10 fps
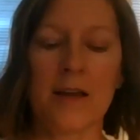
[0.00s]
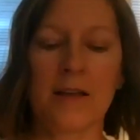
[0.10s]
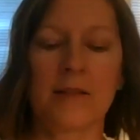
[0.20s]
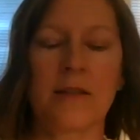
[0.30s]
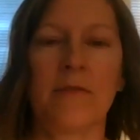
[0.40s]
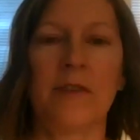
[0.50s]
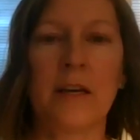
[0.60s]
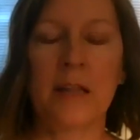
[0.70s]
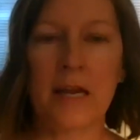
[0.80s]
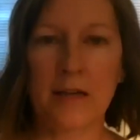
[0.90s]
is the
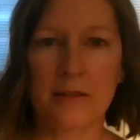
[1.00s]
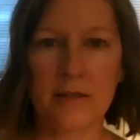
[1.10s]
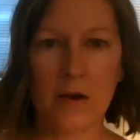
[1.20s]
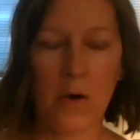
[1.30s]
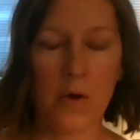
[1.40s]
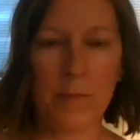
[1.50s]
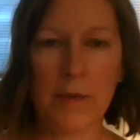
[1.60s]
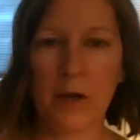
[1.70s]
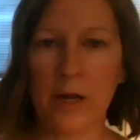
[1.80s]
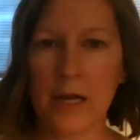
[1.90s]
feelings, the whole
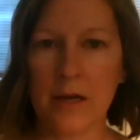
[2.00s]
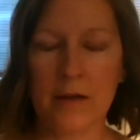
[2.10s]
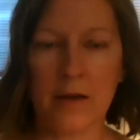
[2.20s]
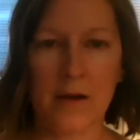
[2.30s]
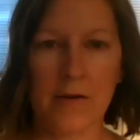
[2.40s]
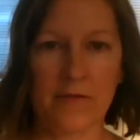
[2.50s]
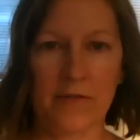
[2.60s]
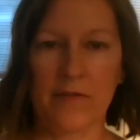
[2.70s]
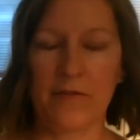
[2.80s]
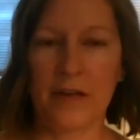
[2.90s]
myriad of
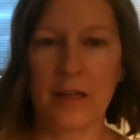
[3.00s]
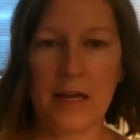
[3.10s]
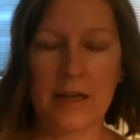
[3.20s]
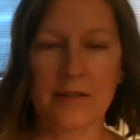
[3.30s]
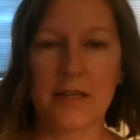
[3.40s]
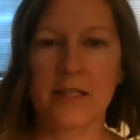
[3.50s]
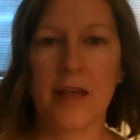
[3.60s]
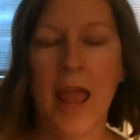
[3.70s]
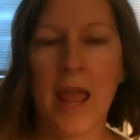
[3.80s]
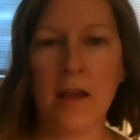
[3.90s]
feelings, the
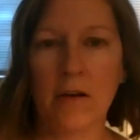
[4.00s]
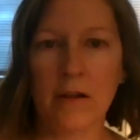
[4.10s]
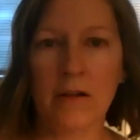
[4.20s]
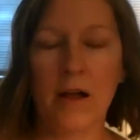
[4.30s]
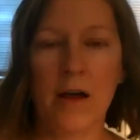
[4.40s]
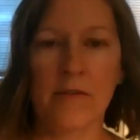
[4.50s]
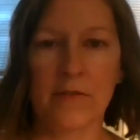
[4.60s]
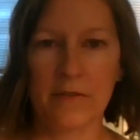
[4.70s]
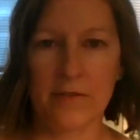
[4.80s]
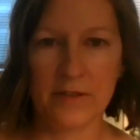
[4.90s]
tangle of
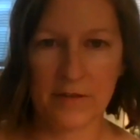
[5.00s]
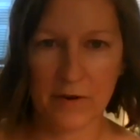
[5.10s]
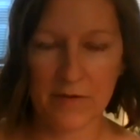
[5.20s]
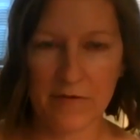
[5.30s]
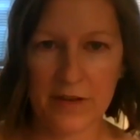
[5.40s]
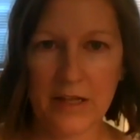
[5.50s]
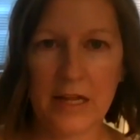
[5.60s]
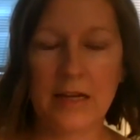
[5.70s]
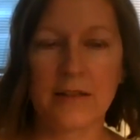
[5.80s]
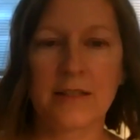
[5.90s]
different
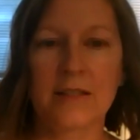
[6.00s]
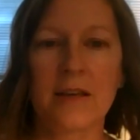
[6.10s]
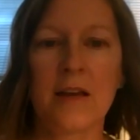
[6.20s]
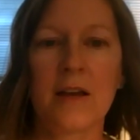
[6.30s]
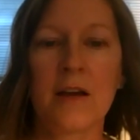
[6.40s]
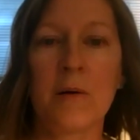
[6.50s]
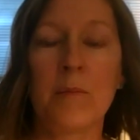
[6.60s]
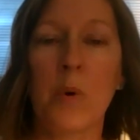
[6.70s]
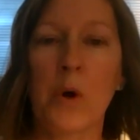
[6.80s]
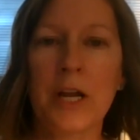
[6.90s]
feelings.
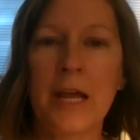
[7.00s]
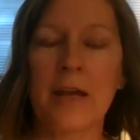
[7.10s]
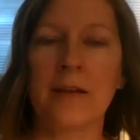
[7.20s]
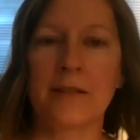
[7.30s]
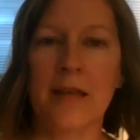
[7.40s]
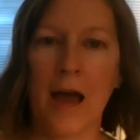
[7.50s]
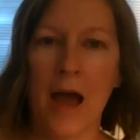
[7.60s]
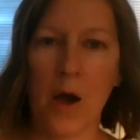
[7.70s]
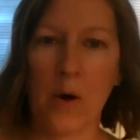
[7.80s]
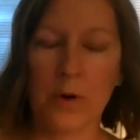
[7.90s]
Mourning is
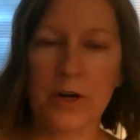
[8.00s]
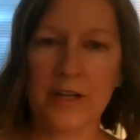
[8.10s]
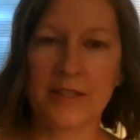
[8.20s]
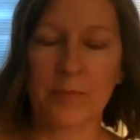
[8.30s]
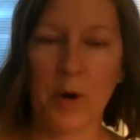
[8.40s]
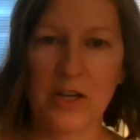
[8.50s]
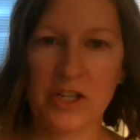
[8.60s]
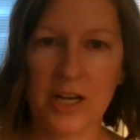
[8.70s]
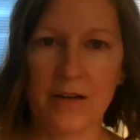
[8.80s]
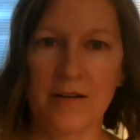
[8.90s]
that outward
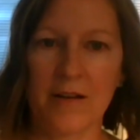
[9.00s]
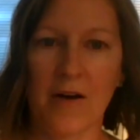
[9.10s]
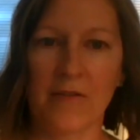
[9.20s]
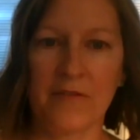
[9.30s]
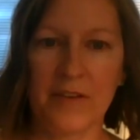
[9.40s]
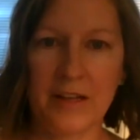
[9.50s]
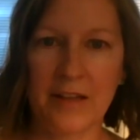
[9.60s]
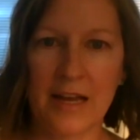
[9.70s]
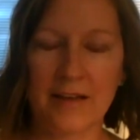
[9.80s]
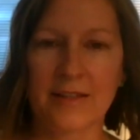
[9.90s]
expression of
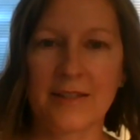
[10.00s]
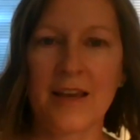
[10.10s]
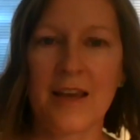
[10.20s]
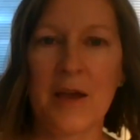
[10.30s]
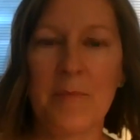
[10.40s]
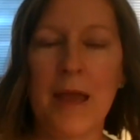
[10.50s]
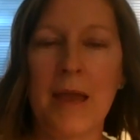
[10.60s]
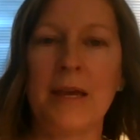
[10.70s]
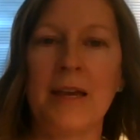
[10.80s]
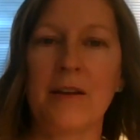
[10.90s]
feelings,
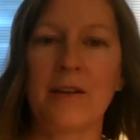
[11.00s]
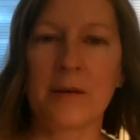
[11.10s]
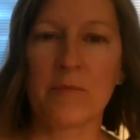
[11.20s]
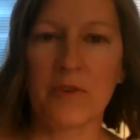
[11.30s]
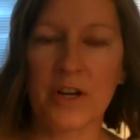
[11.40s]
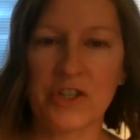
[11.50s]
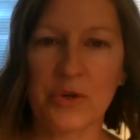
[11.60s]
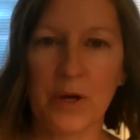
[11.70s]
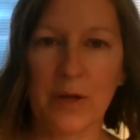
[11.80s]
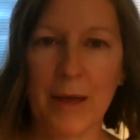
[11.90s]
maybe some
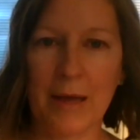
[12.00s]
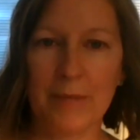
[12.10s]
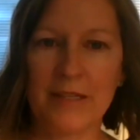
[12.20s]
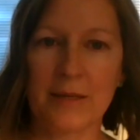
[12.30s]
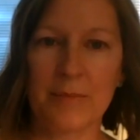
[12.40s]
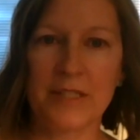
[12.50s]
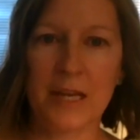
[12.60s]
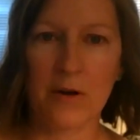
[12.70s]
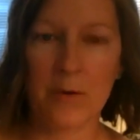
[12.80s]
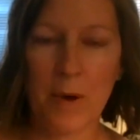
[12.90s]
ritual, maybe some
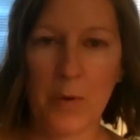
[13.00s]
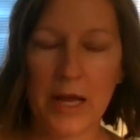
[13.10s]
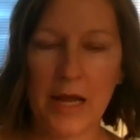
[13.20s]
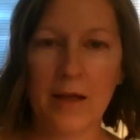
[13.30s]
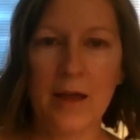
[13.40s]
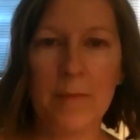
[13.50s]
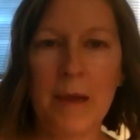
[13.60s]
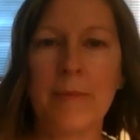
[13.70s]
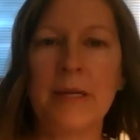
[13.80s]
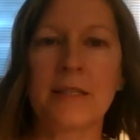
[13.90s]
ceremony,
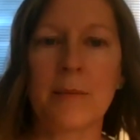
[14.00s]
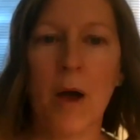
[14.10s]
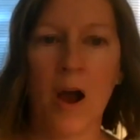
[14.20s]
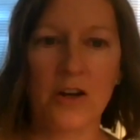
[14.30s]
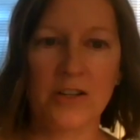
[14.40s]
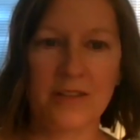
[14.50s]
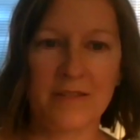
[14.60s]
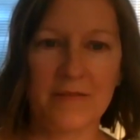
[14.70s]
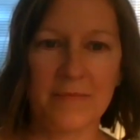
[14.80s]
maybe some art.